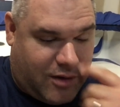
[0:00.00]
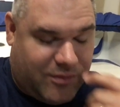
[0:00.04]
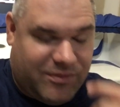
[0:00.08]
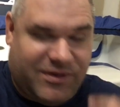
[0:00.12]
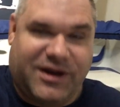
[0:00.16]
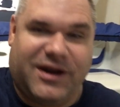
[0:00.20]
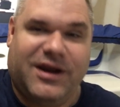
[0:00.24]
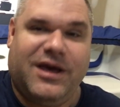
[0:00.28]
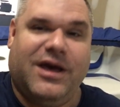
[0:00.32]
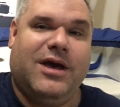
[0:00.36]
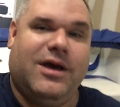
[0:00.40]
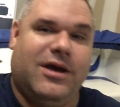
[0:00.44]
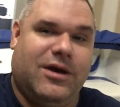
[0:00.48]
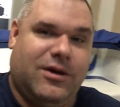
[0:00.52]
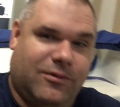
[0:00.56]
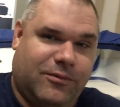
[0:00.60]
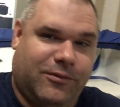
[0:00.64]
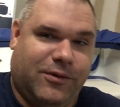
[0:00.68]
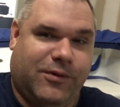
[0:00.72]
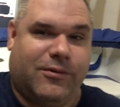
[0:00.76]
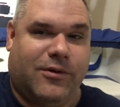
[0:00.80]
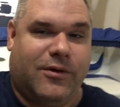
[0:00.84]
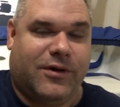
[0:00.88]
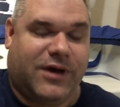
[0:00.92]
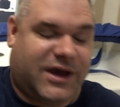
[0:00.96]
but
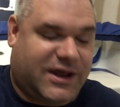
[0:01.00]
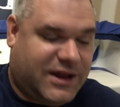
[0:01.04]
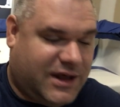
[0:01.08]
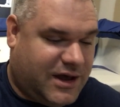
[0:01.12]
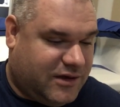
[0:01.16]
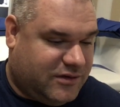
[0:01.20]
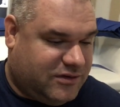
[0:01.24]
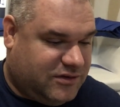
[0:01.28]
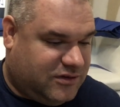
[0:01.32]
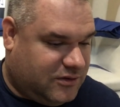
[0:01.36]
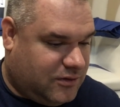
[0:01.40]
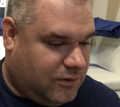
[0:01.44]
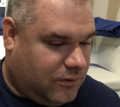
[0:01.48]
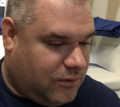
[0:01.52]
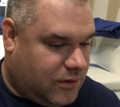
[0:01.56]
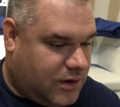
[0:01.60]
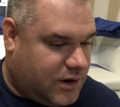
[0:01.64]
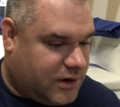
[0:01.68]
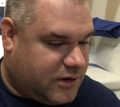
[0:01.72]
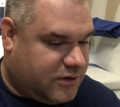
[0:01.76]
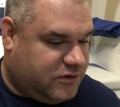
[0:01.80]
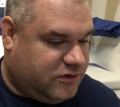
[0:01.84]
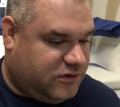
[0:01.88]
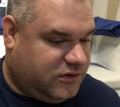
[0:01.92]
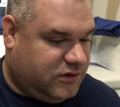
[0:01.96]
we will get out to the
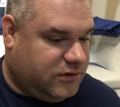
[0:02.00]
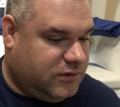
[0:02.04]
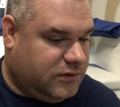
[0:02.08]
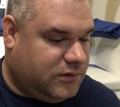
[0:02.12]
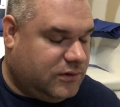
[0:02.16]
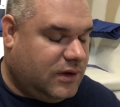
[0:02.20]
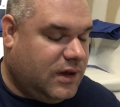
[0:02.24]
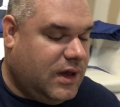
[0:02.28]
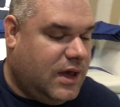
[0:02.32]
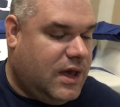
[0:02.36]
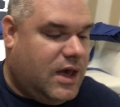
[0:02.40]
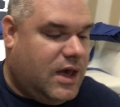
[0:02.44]
water soon.